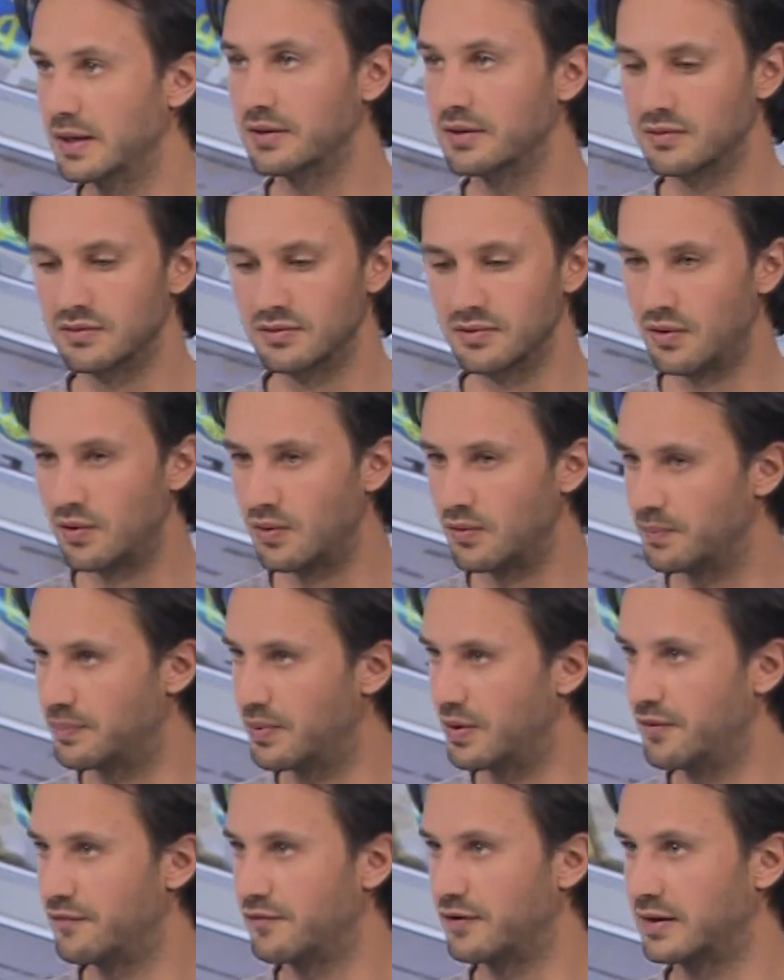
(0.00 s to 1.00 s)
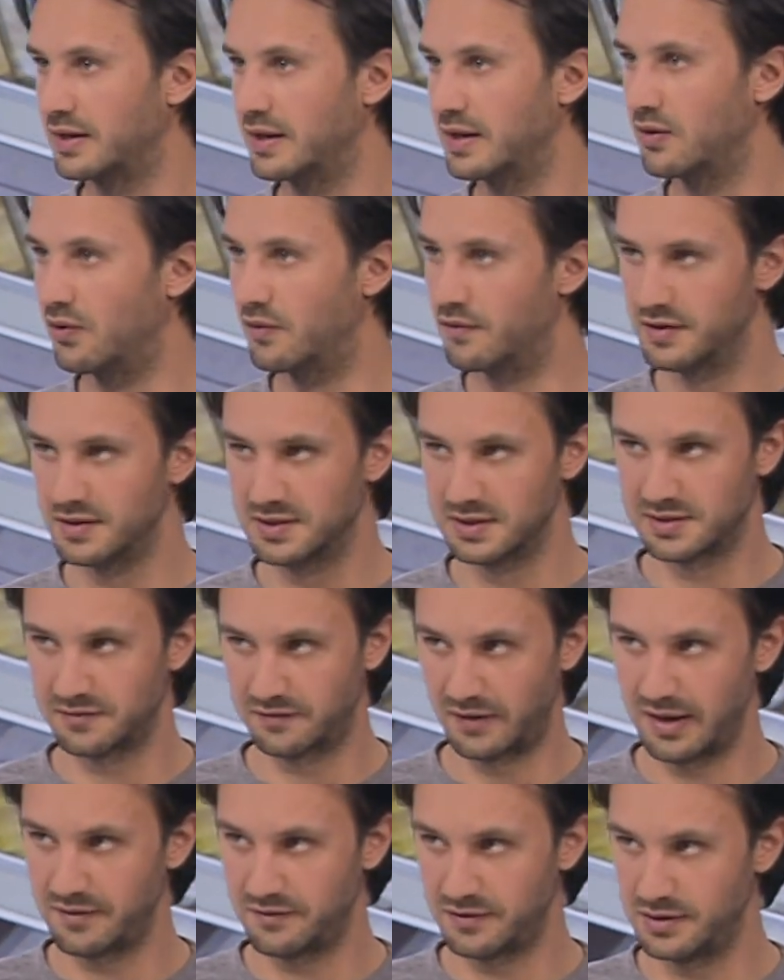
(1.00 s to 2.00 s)
know perfectly over these
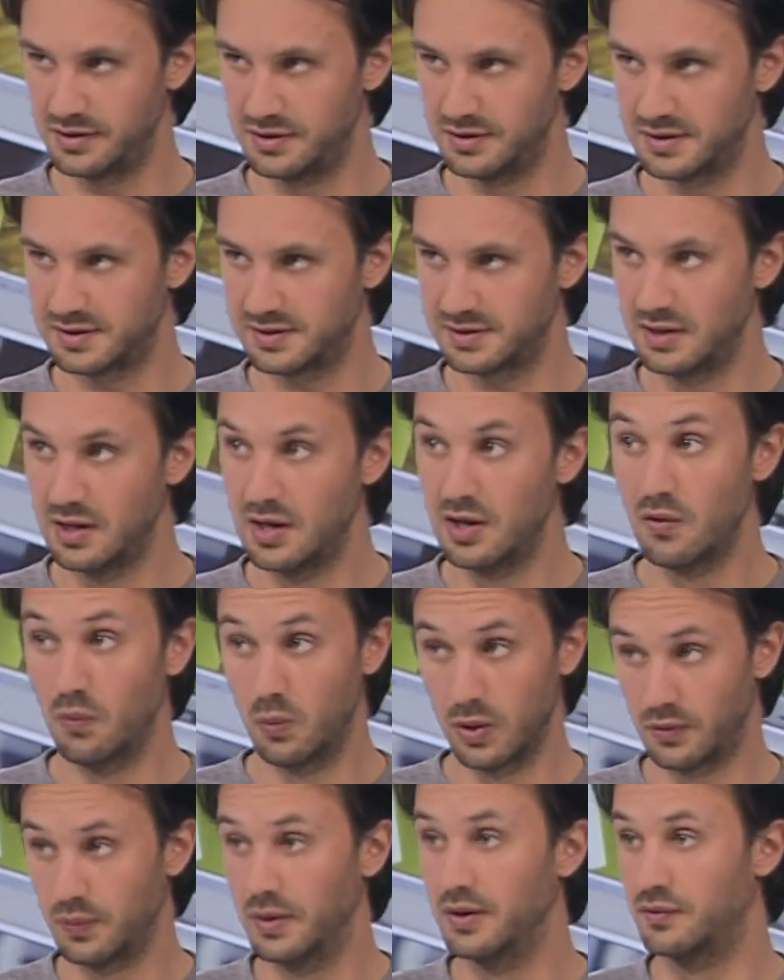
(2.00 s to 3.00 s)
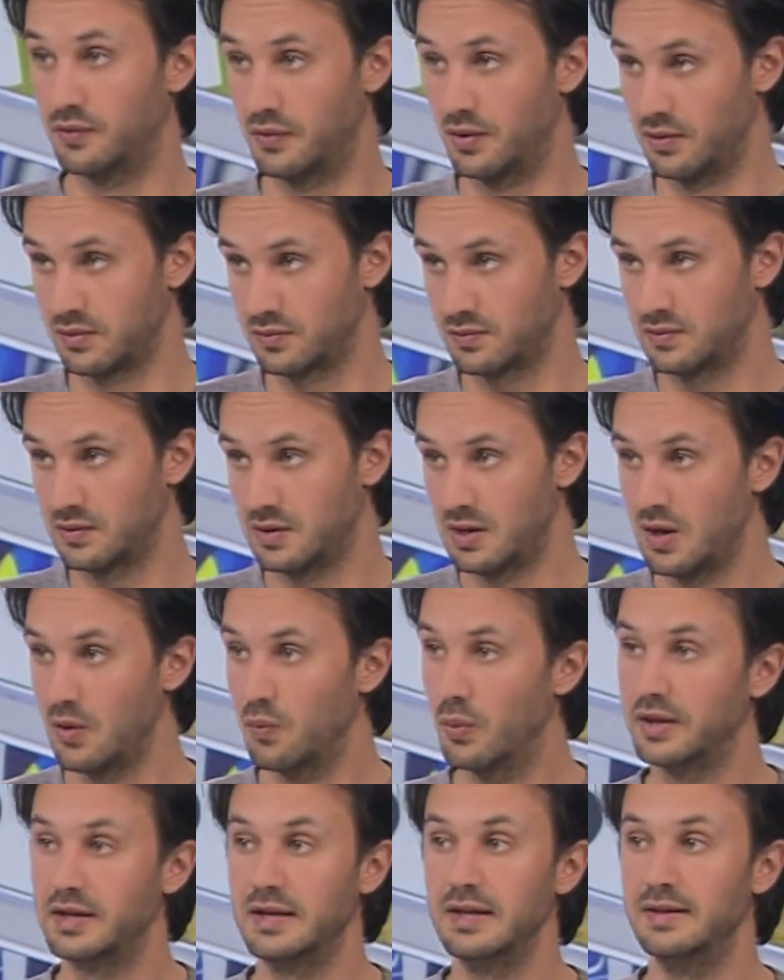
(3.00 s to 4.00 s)
5 years what went wrong,
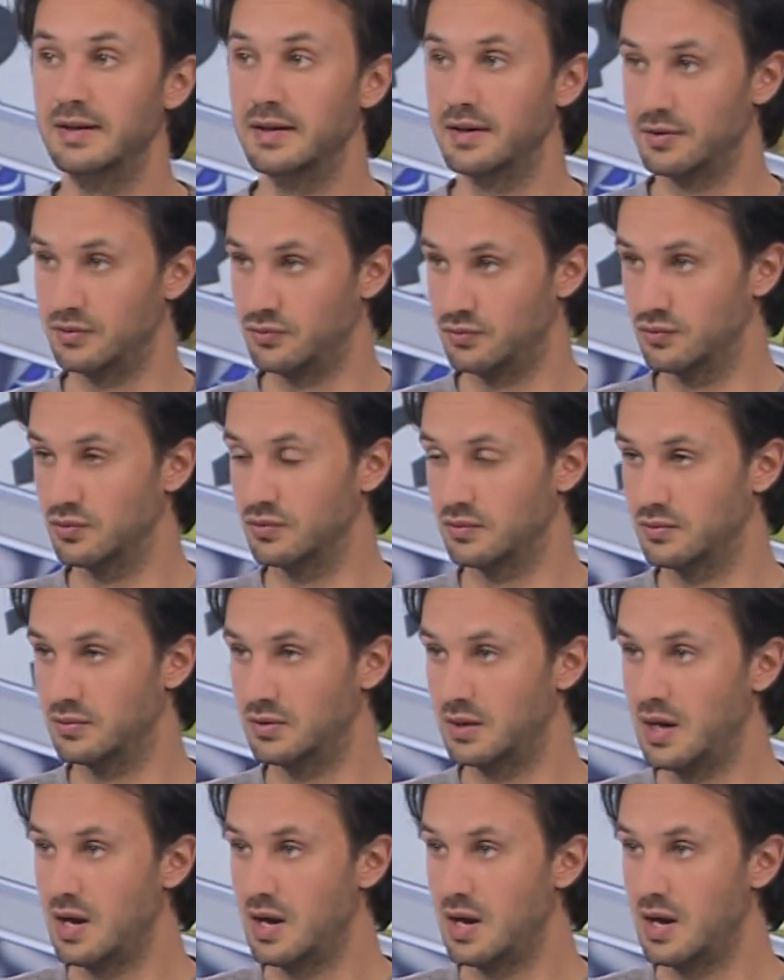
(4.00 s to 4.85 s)
what he didn't do,